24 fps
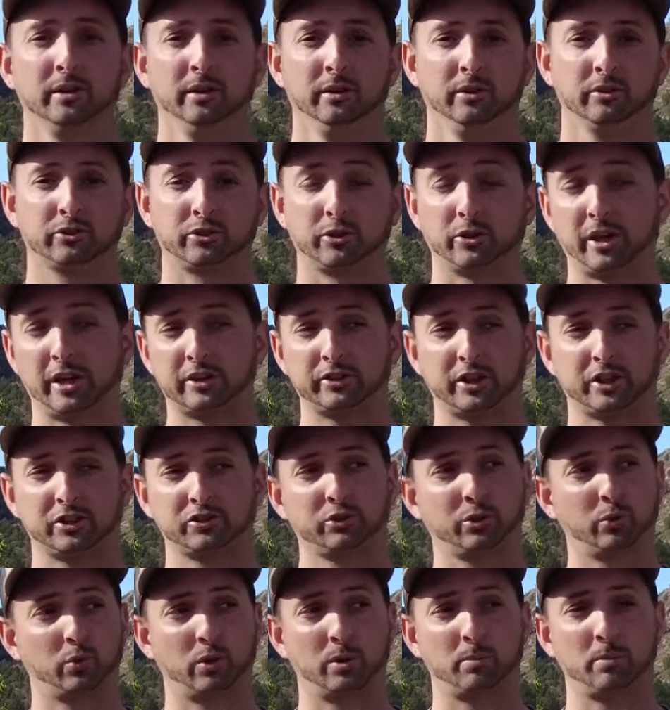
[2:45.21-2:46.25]
So that's
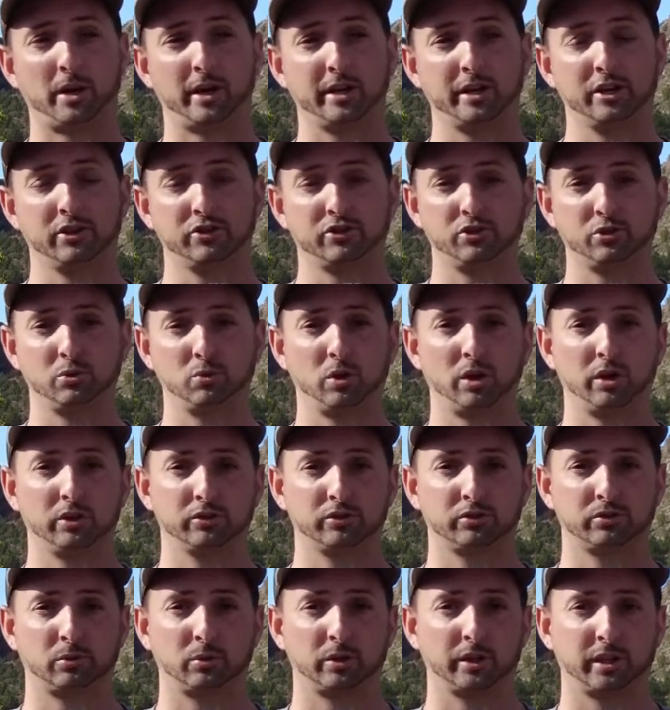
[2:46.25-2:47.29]
actually where my issue was.
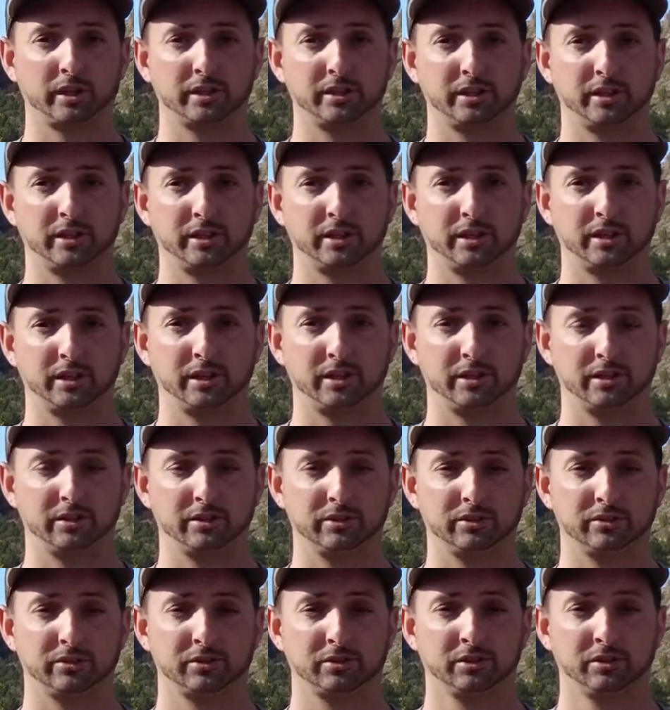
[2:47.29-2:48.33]
So what I did
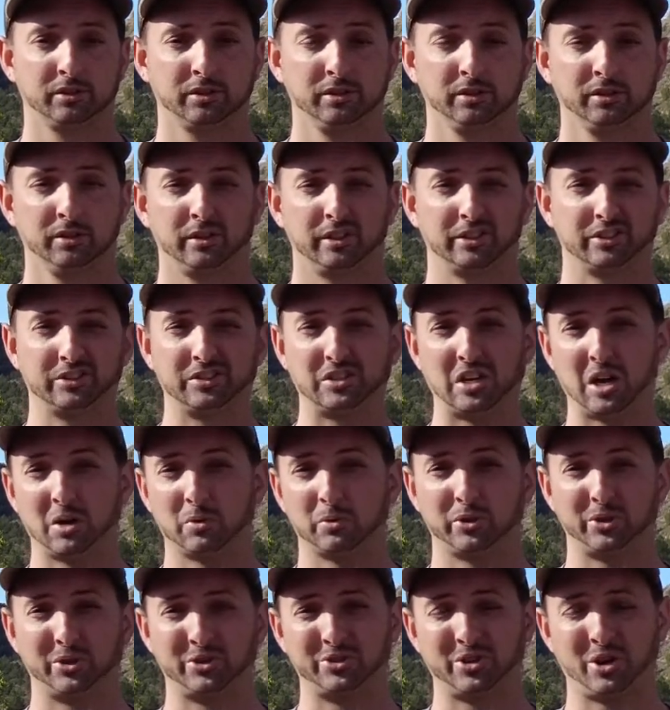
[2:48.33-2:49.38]
is,
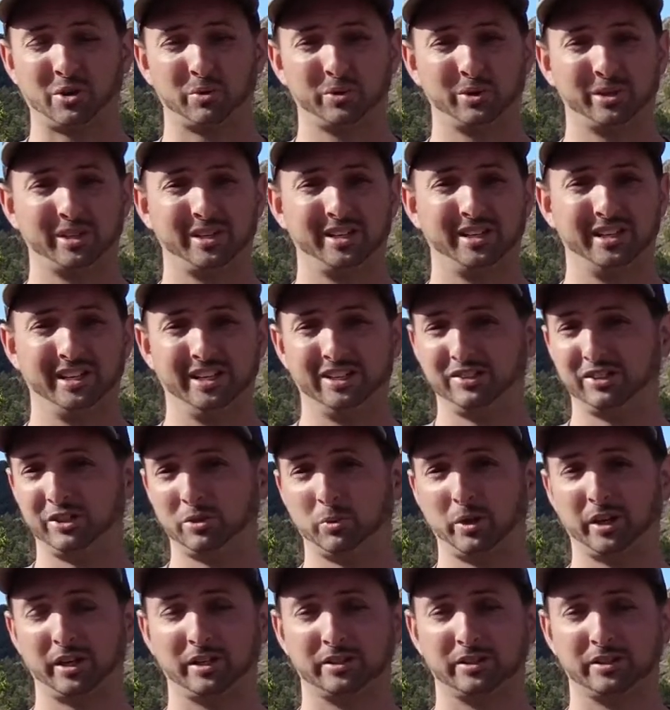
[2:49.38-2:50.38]
there's not really an easy way to